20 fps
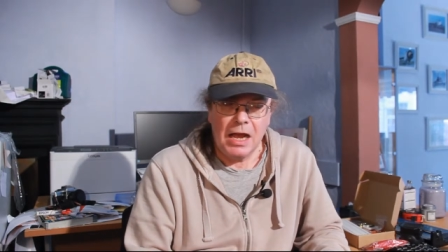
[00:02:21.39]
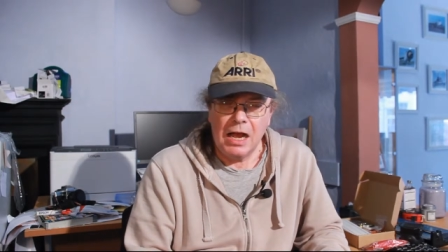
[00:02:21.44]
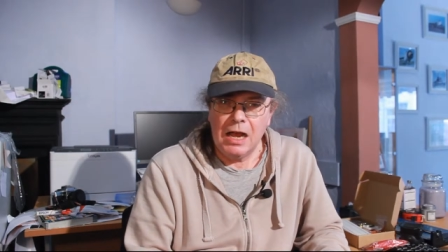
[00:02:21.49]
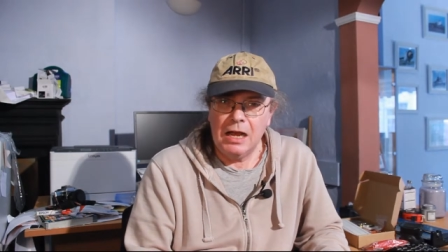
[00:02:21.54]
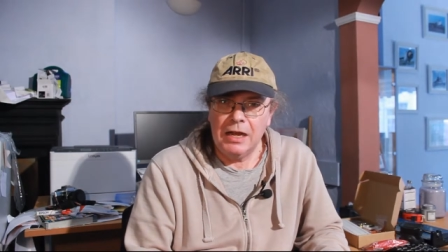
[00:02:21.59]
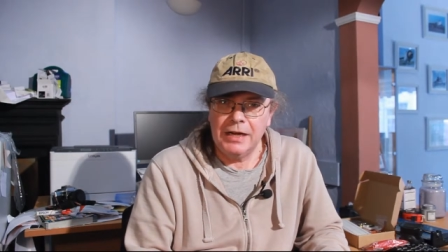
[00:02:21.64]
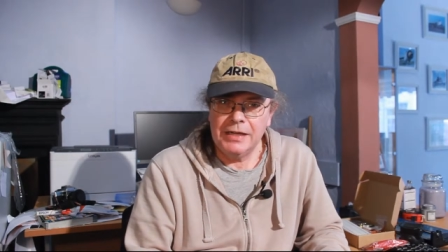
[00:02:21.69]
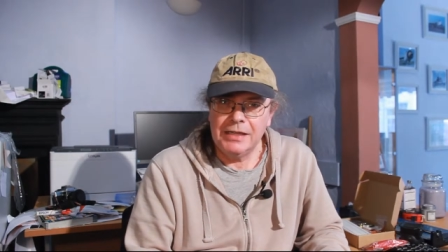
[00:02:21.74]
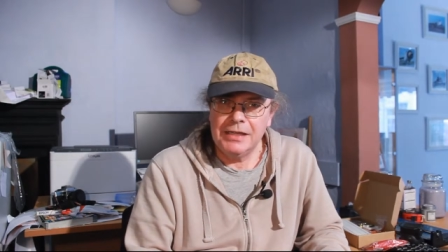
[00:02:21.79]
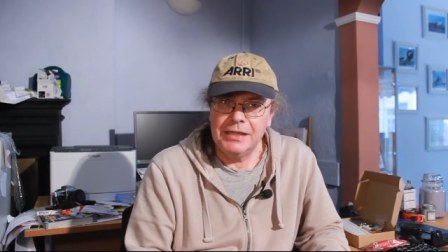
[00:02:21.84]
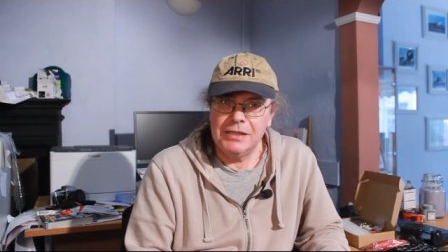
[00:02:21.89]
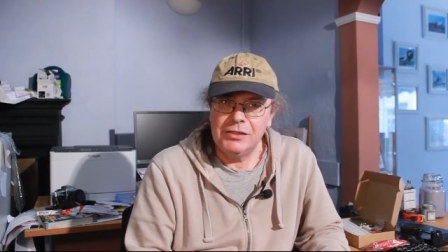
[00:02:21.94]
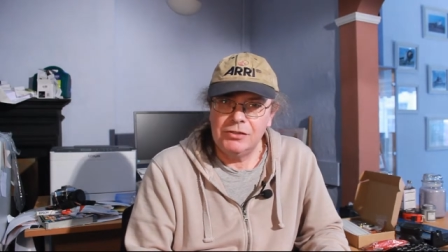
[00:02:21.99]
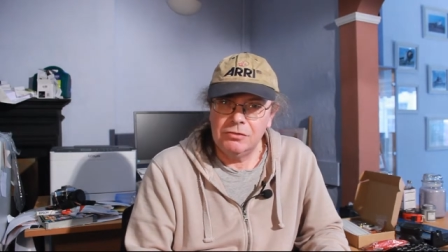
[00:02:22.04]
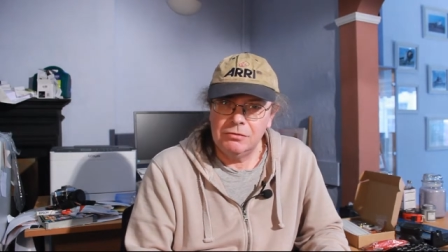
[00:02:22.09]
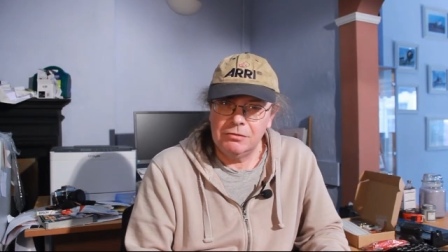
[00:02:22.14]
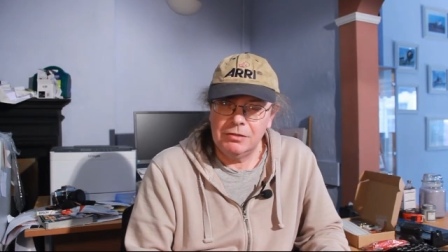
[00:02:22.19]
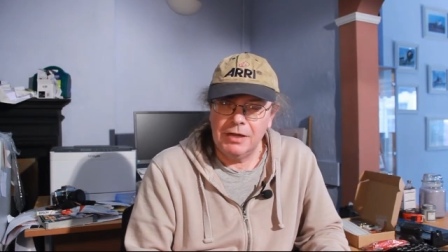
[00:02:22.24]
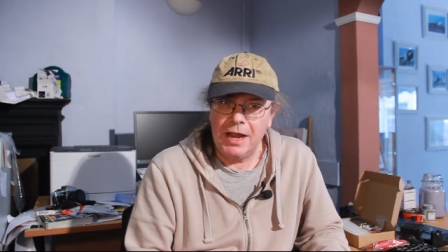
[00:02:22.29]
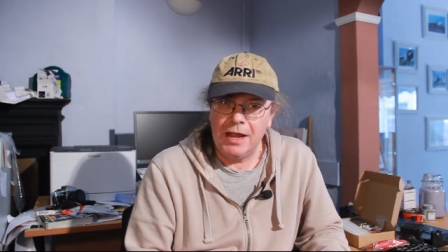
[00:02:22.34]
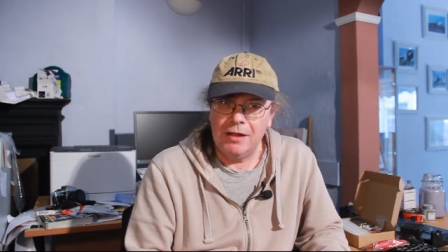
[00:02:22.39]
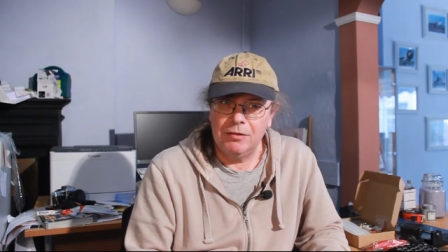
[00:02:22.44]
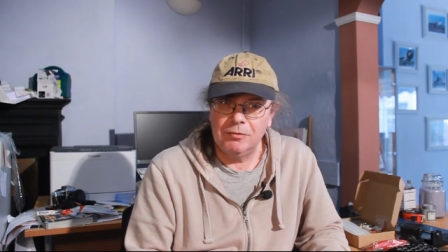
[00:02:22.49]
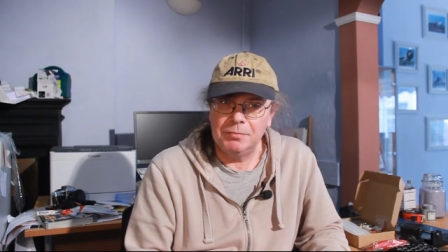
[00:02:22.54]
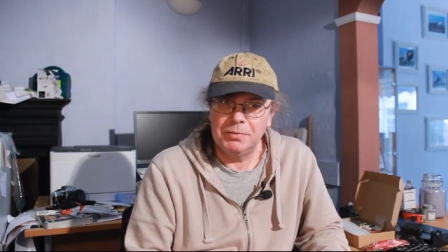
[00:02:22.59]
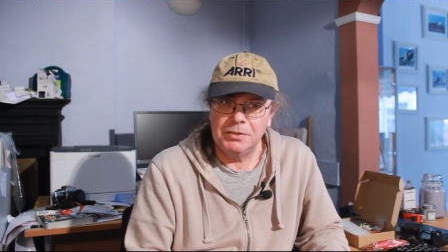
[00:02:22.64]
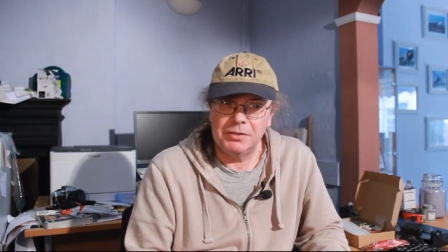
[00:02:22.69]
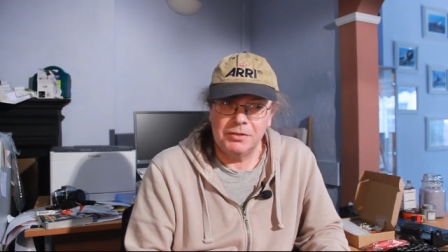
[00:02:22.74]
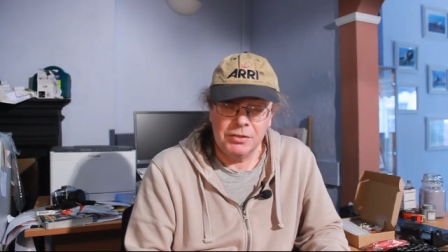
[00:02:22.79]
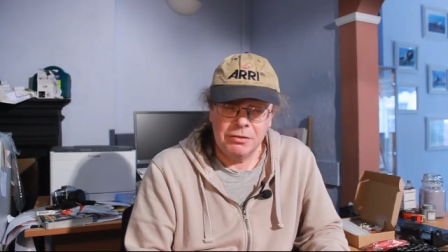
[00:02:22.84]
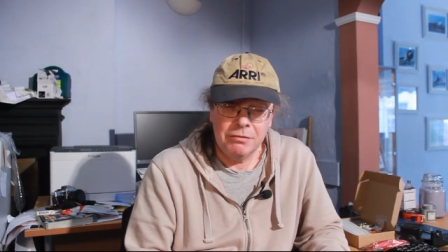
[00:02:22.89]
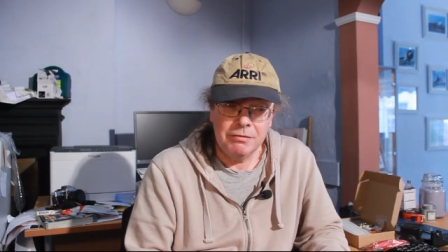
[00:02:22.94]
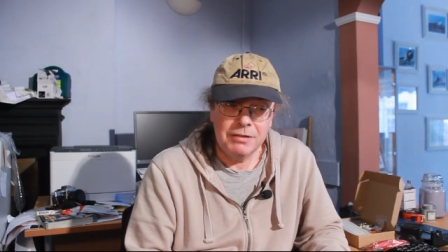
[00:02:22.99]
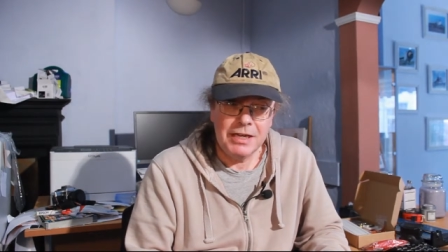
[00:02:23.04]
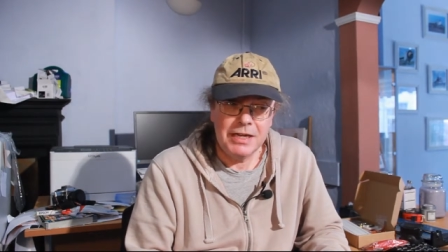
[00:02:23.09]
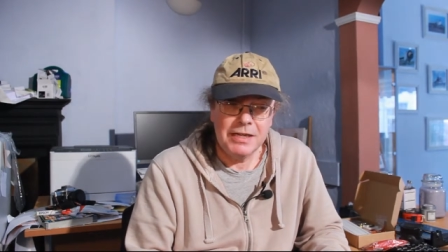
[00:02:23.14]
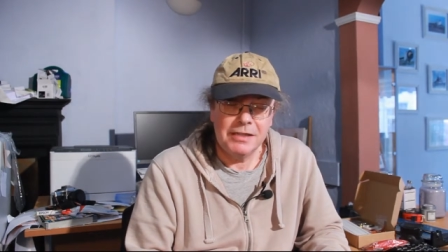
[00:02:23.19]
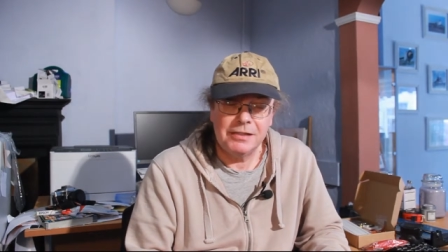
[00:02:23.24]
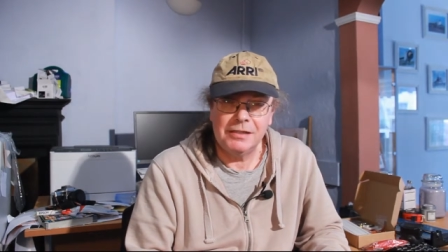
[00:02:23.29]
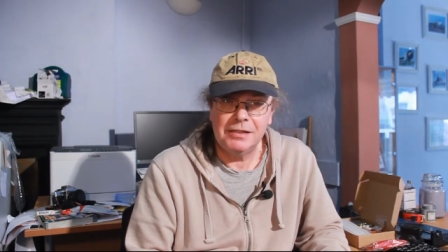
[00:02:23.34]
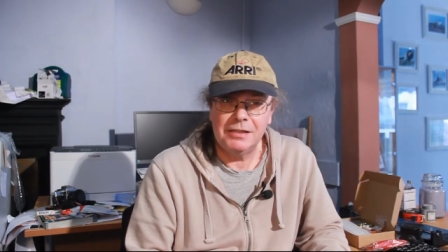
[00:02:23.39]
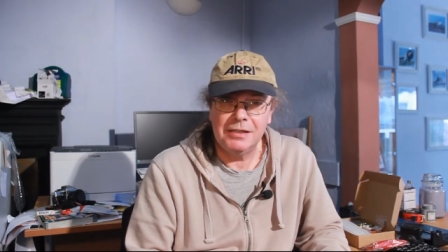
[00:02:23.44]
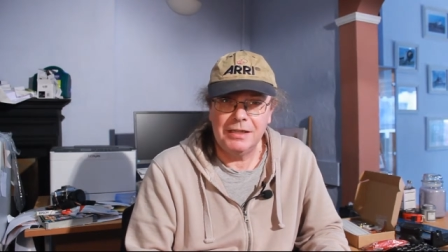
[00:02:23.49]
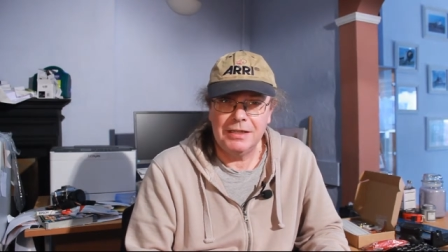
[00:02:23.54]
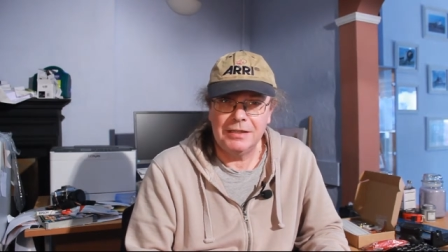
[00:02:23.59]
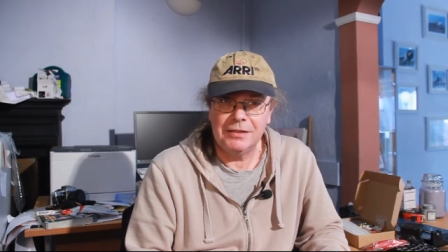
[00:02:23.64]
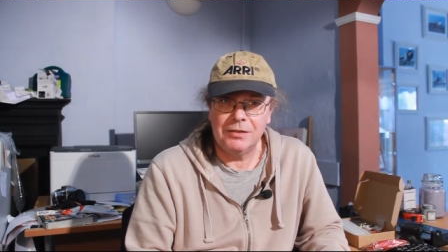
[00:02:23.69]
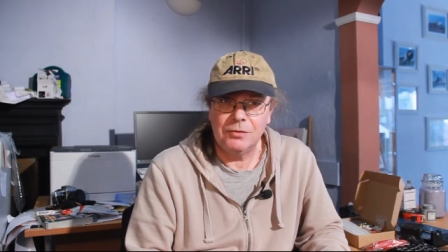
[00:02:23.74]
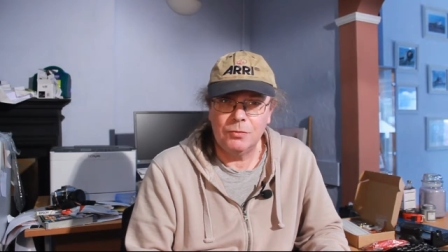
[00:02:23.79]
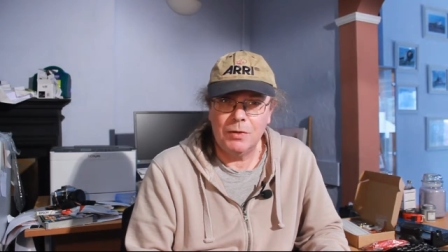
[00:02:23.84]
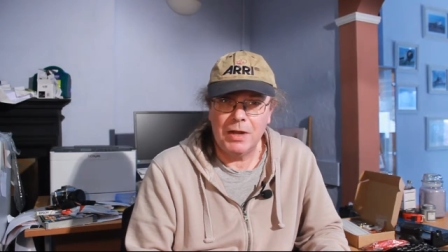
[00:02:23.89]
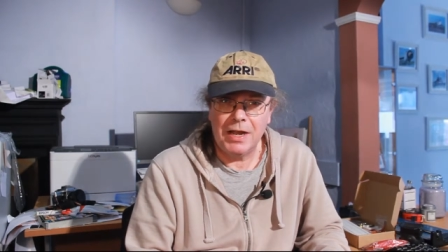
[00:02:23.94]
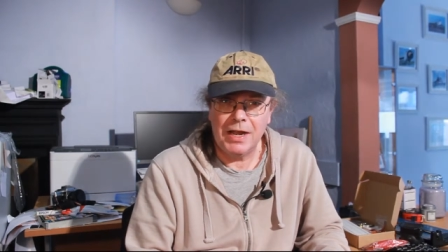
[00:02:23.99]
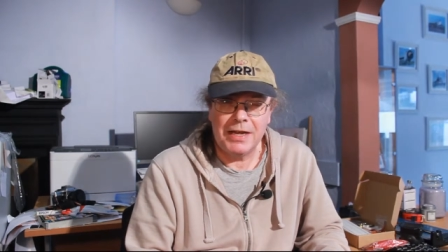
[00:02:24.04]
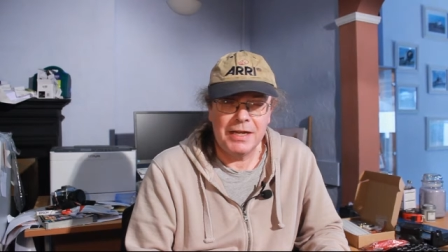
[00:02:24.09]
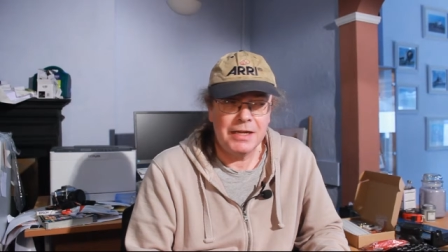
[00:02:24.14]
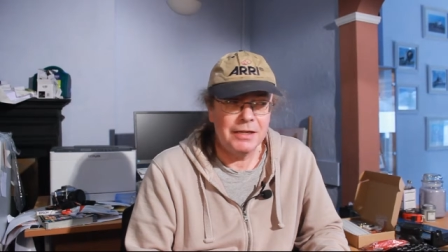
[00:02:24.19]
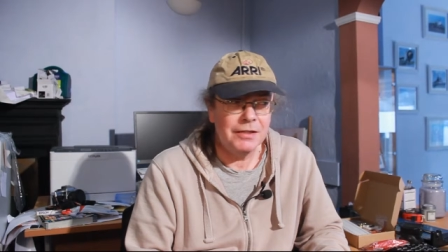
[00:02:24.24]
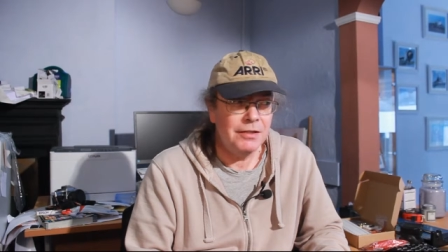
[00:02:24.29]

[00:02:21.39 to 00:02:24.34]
I need your help. You need to lead the way.